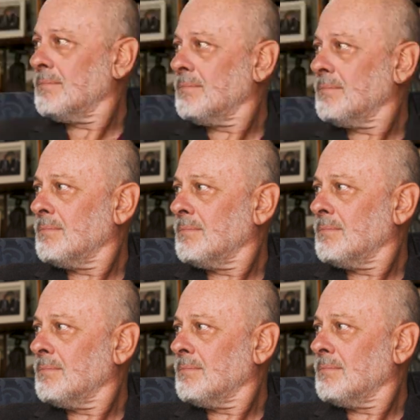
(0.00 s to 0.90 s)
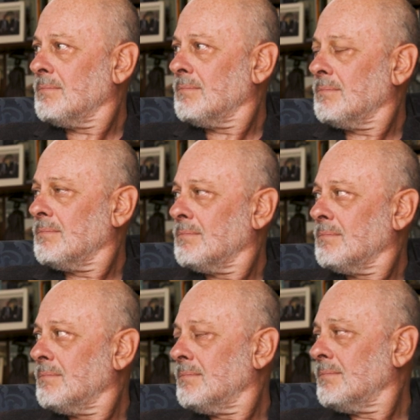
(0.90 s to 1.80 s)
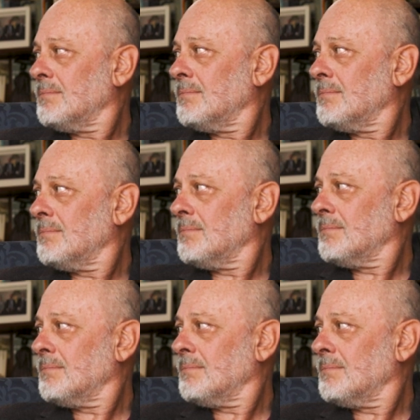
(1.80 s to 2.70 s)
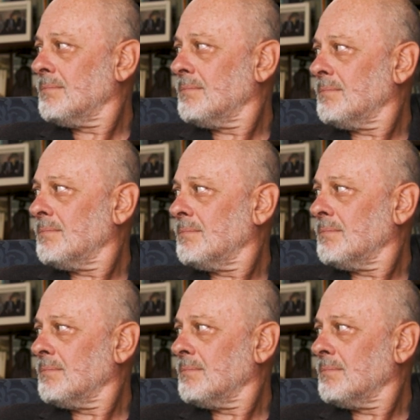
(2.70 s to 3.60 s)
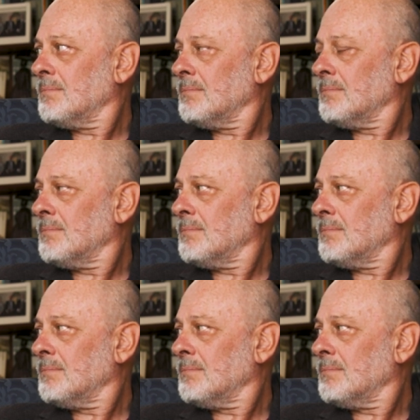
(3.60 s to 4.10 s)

(not speaking)